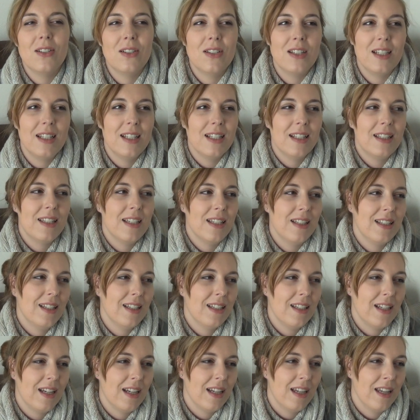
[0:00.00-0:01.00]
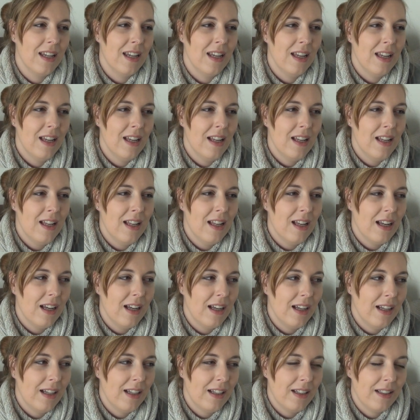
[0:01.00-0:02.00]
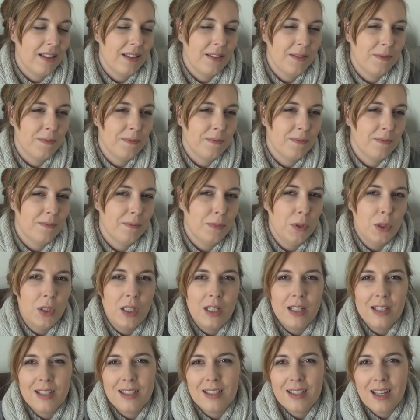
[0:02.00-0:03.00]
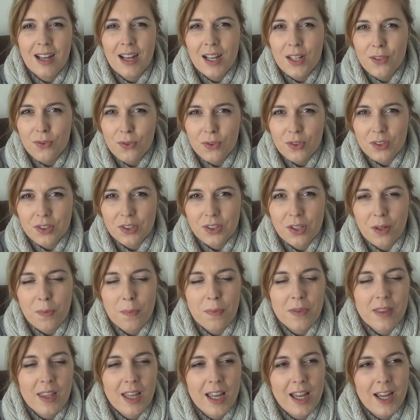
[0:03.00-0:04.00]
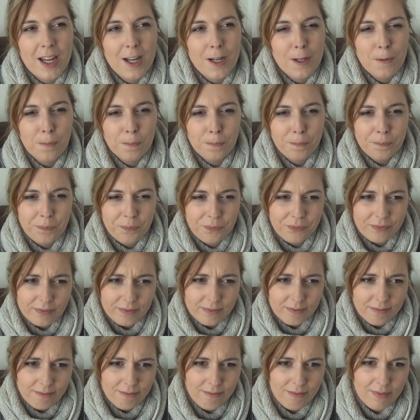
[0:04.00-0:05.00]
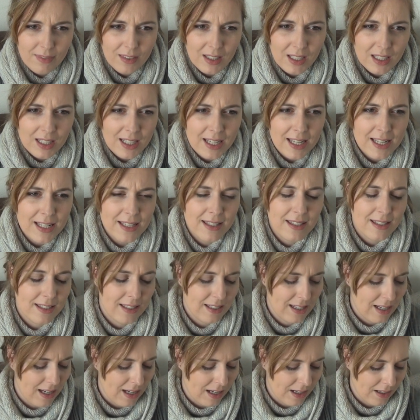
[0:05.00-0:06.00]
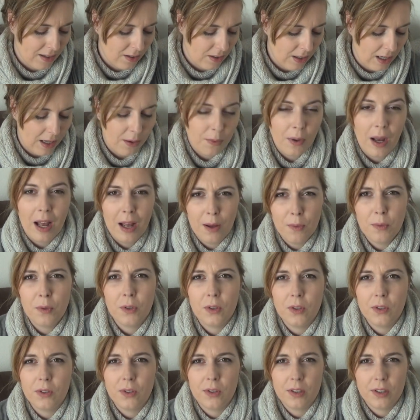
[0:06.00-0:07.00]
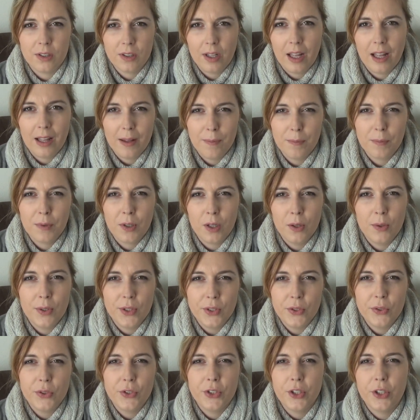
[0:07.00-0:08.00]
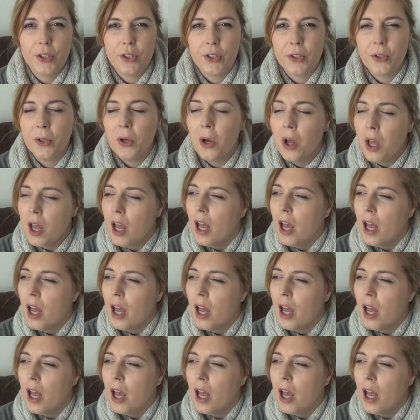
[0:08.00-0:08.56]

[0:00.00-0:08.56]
on it, and then I put it aside for some time. It's I'm going to show you.